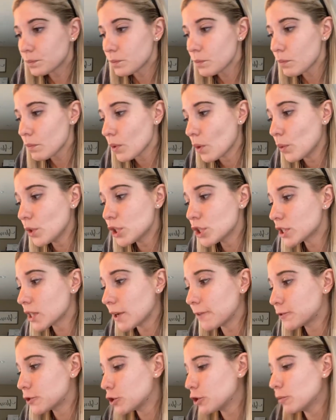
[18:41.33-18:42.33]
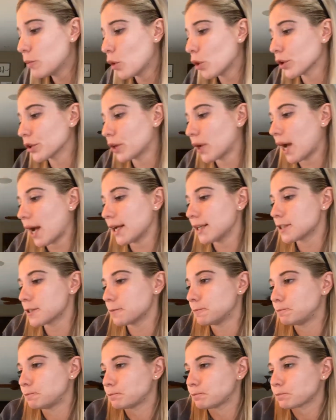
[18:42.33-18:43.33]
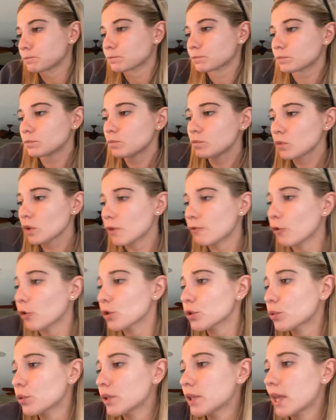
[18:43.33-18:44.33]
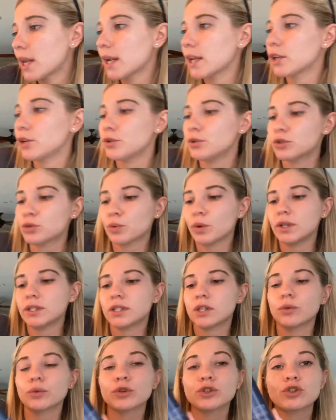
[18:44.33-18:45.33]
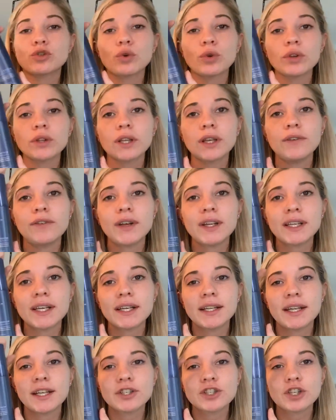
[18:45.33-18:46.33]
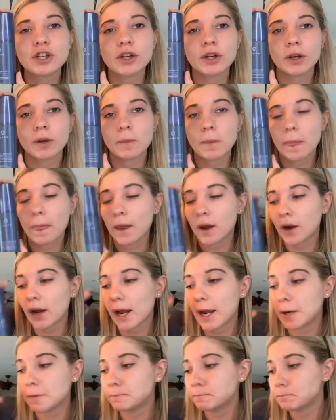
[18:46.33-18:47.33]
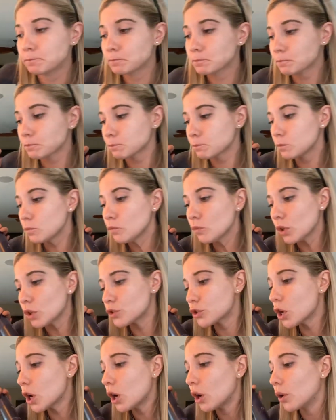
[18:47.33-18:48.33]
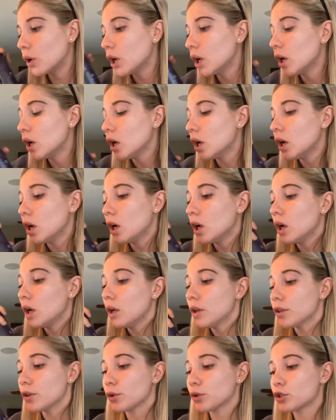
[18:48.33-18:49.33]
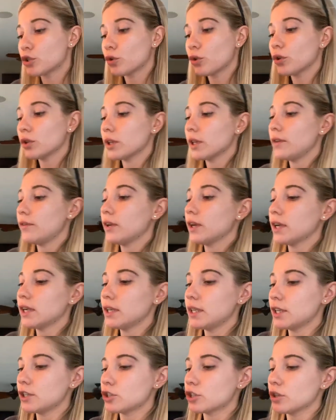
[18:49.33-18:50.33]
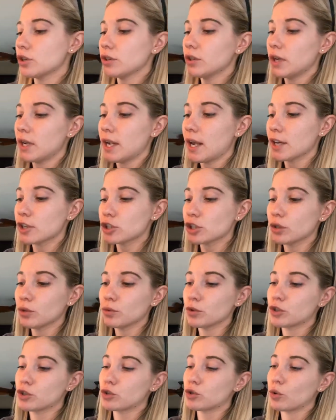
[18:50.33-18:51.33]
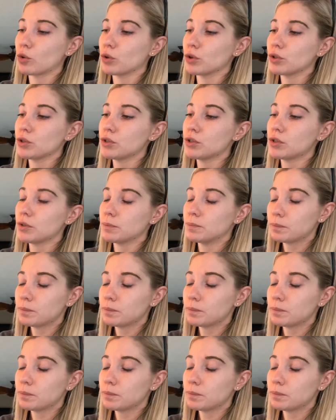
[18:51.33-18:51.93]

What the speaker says: We just have 2 more, you guys. The 4th one that I used was the Restore Leave-In Conditioner, okay? So, the Restore Leave-In Conditioner, it actually restores